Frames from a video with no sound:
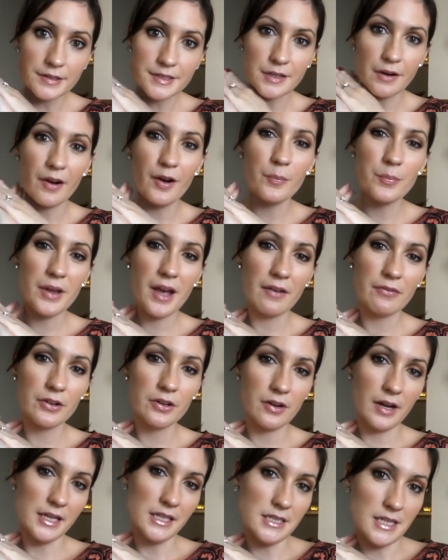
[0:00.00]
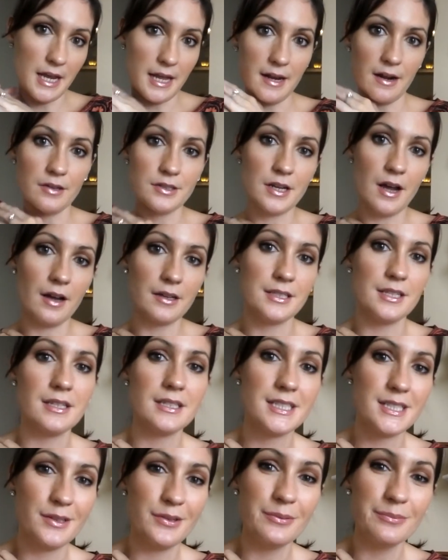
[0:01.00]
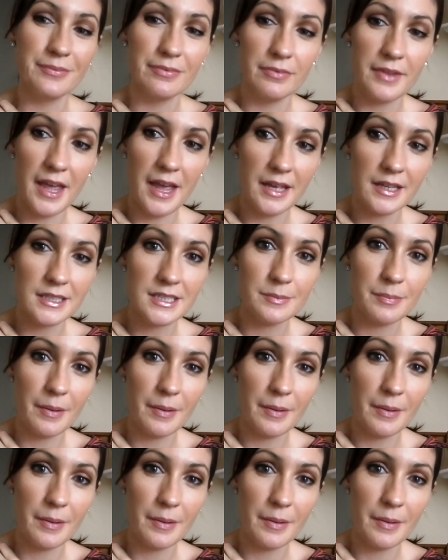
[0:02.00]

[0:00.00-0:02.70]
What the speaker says: So I hope you have a great day, and I'll talk to you soon. Thanks.